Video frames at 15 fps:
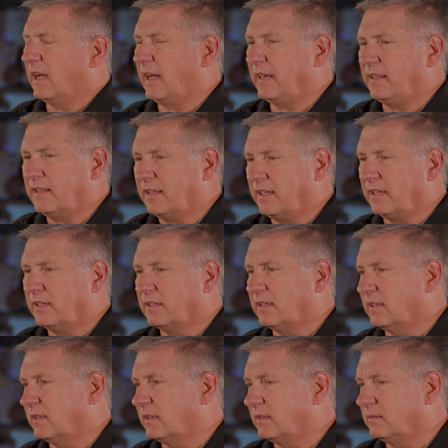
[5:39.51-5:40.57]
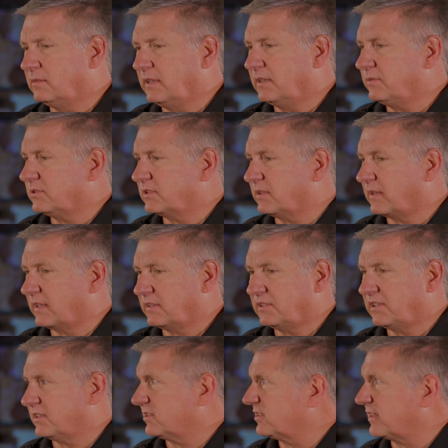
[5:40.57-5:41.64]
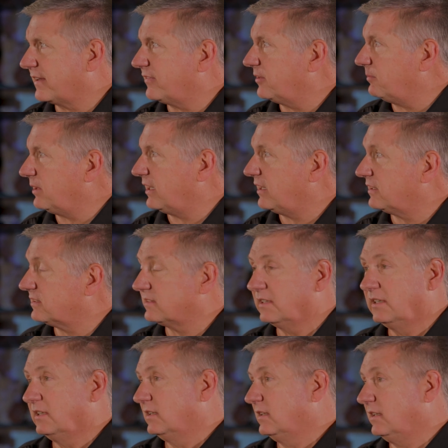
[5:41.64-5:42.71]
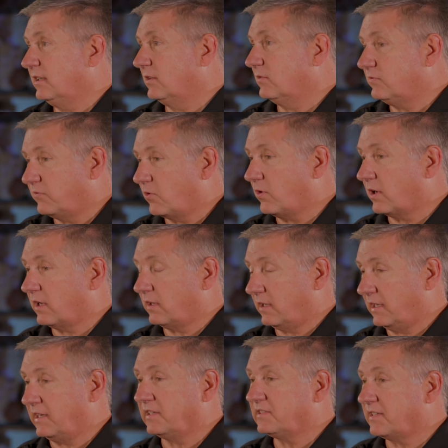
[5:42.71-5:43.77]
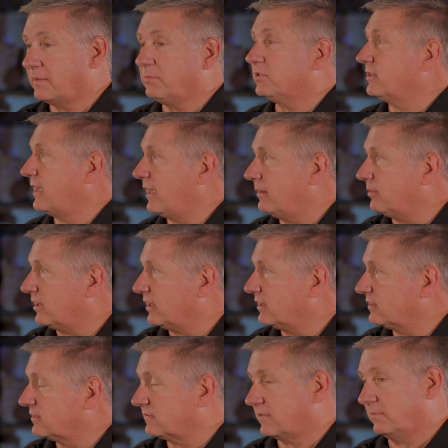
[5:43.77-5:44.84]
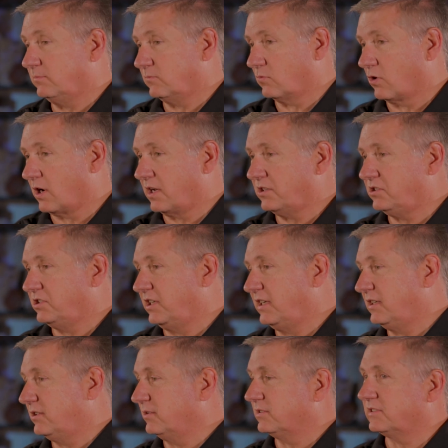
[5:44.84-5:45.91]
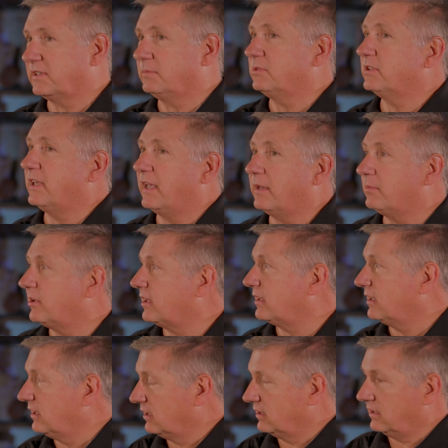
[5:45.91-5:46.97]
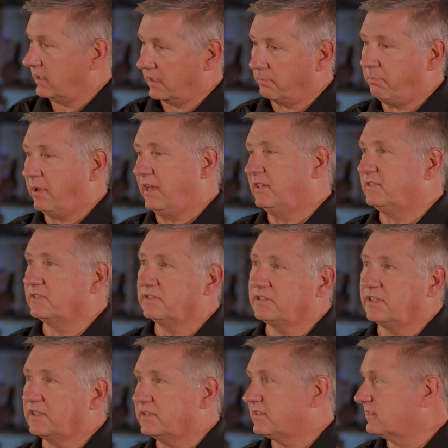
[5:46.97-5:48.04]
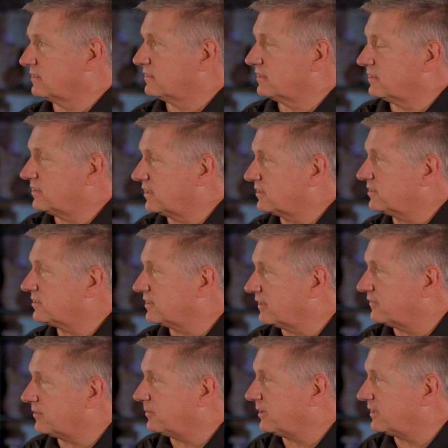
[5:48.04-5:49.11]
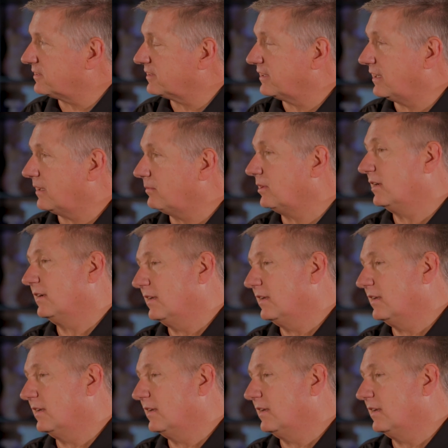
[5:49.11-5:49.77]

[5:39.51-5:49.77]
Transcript: I think it was 6 or 7 minutes, for an assembled cabinet. From raw sheet to assembled cabinet at a pace of 6 or 7 minutes a cabinet.